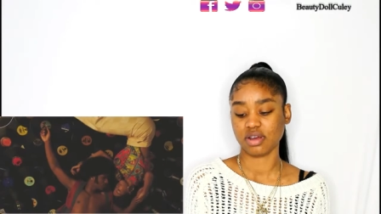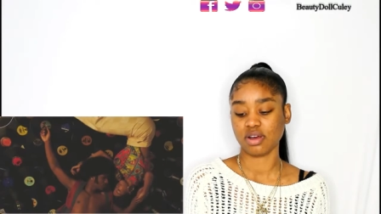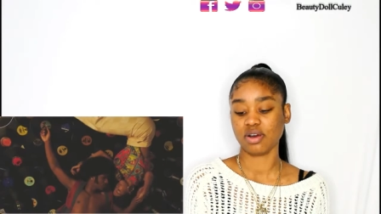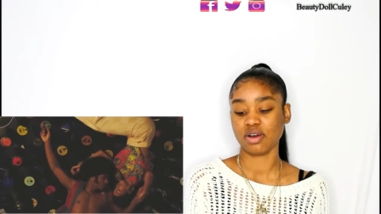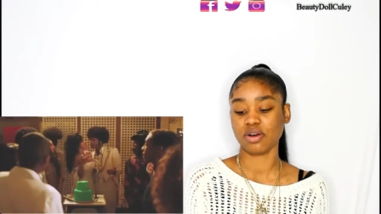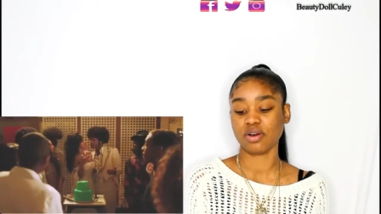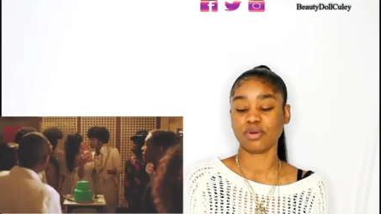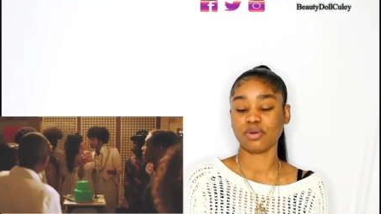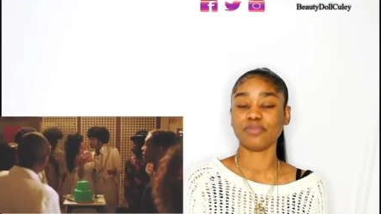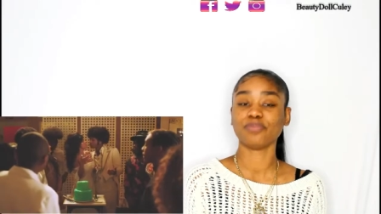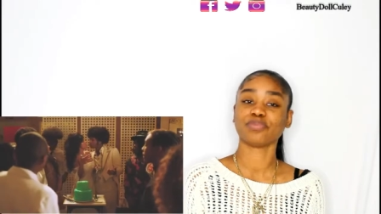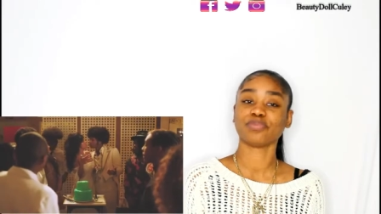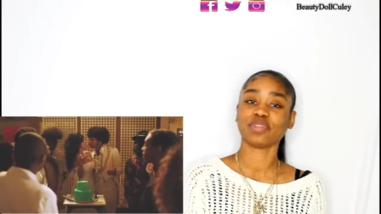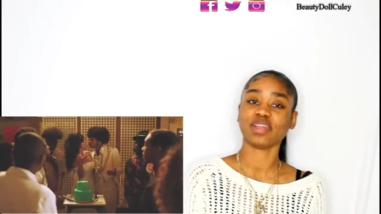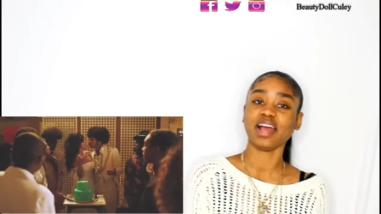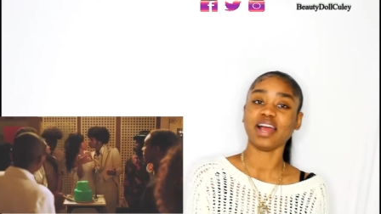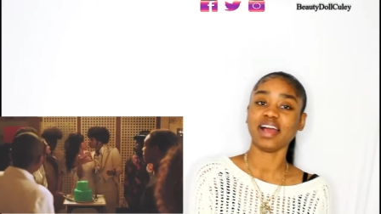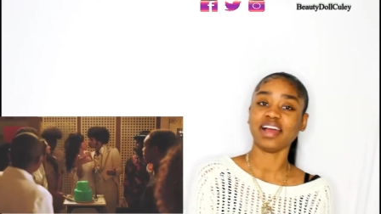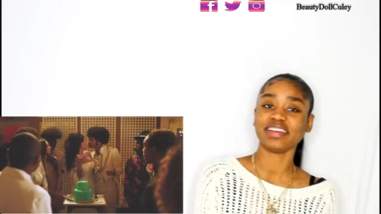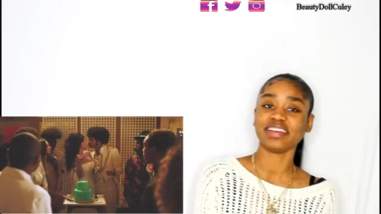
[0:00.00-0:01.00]
Oh,
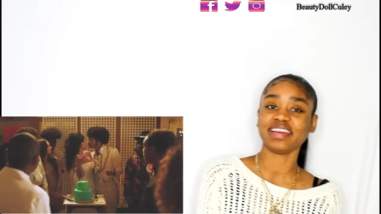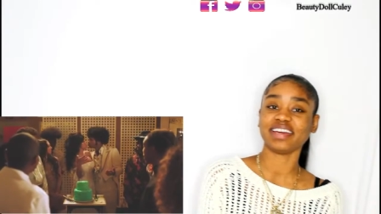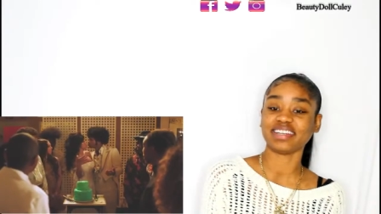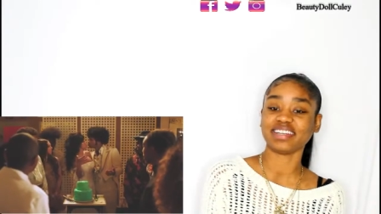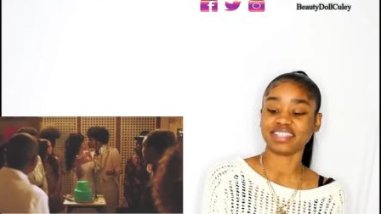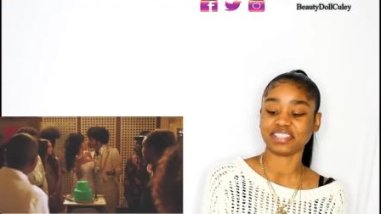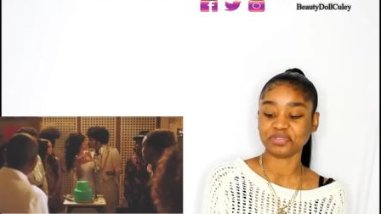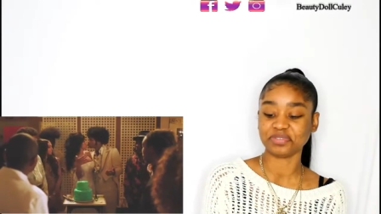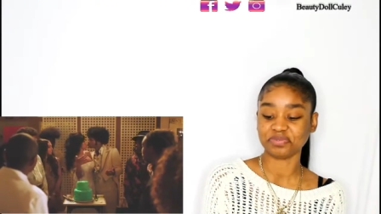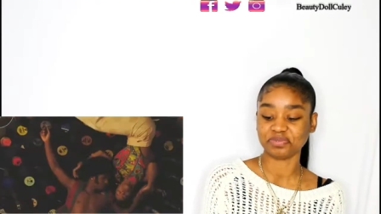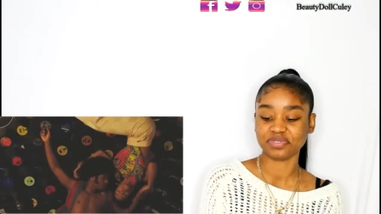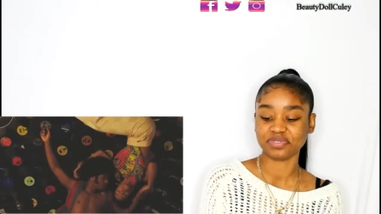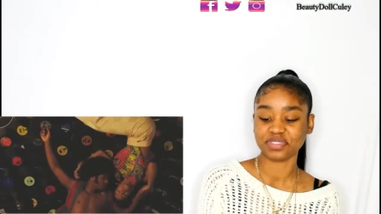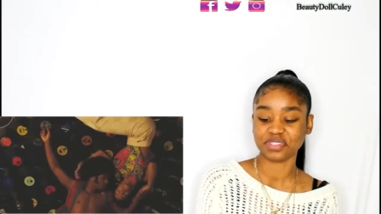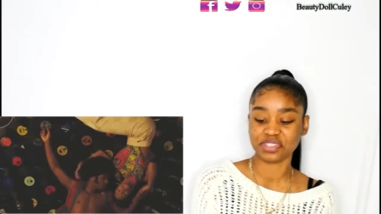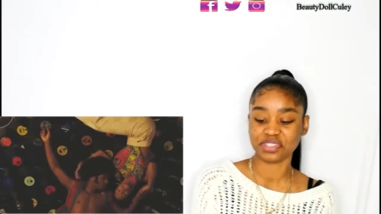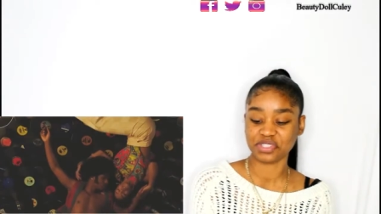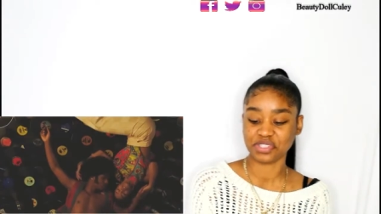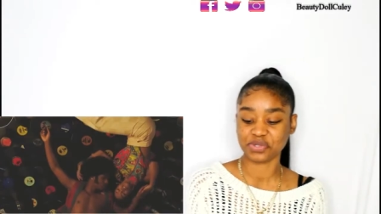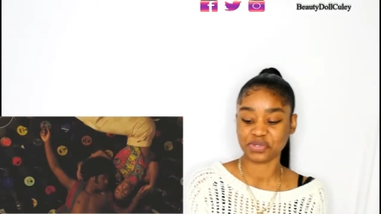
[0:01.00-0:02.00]
I get it.
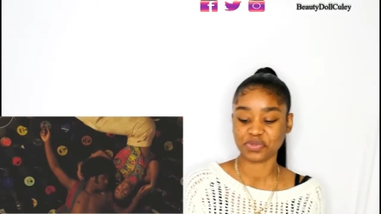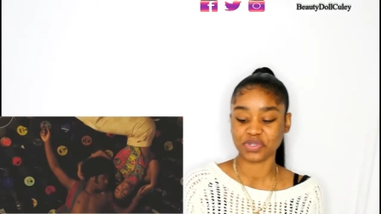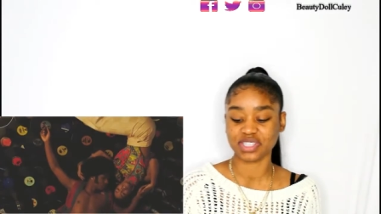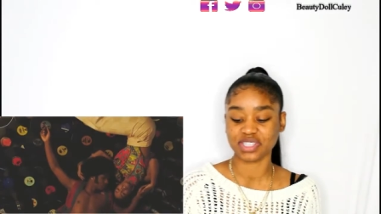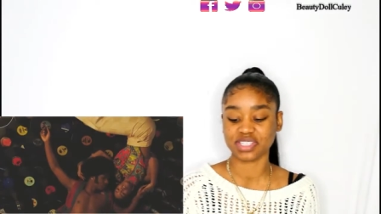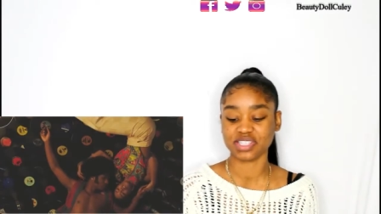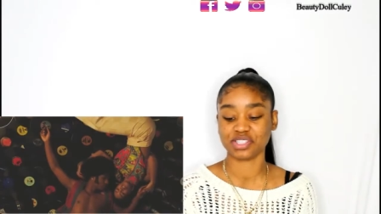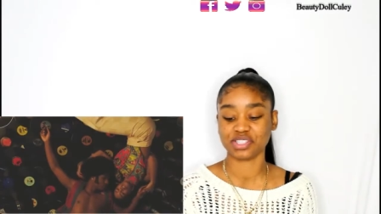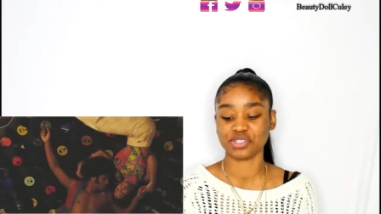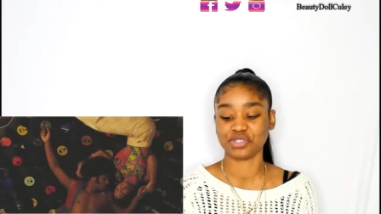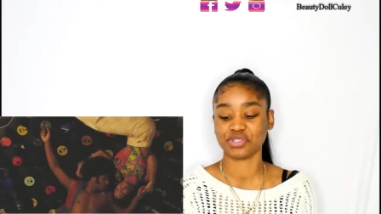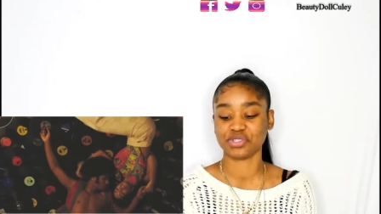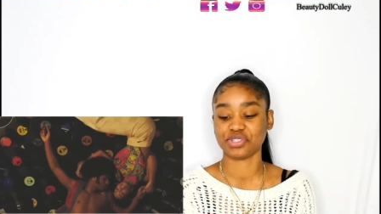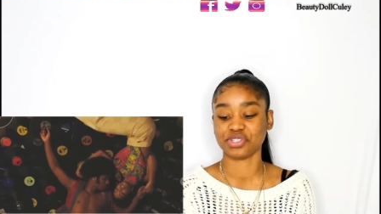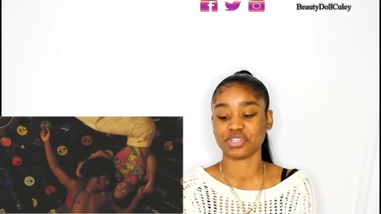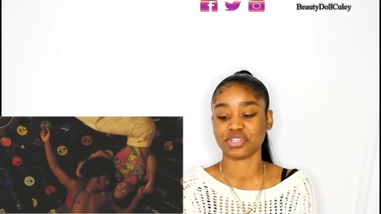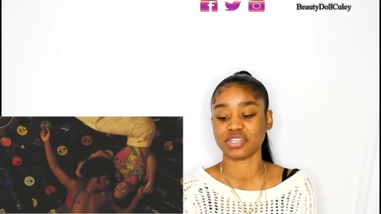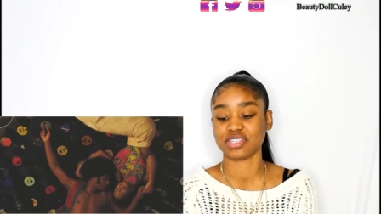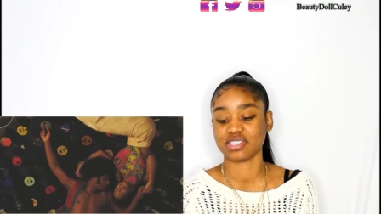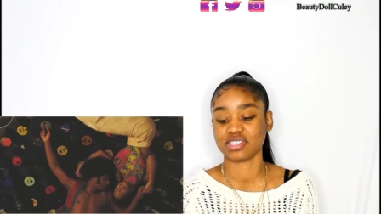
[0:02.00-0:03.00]
This is where the issues are gonna